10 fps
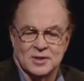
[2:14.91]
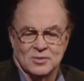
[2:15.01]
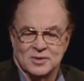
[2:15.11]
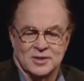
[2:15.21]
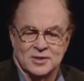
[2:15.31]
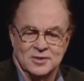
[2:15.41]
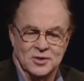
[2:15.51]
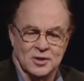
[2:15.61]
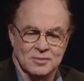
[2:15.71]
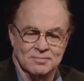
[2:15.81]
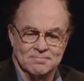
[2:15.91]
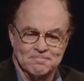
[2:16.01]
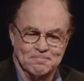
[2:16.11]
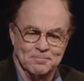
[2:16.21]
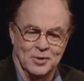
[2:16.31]
I was this young
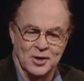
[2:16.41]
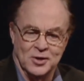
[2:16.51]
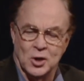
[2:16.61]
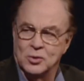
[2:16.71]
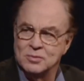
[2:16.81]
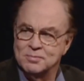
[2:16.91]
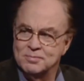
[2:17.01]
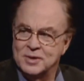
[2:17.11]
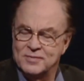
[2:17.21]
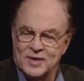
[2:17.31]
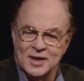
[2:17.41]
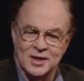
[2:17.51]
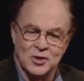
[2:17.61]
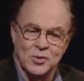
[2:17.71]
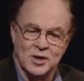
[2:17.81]
unknown, but finally
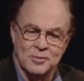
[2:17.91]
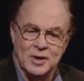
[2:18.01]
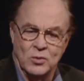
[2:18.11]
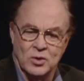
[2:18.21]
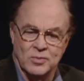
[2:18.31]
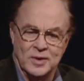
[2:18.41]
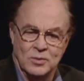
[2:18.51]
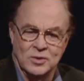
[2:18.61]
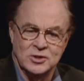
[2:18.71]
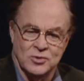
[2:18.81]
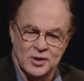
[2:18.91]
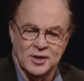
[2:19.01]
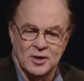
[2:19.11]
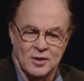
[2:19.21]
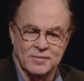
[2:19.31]
he agreed to meet with me, and we struck it
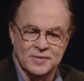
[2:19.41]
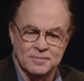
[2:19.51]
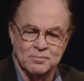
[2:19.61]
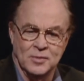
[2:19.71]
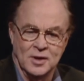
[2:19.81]
off, and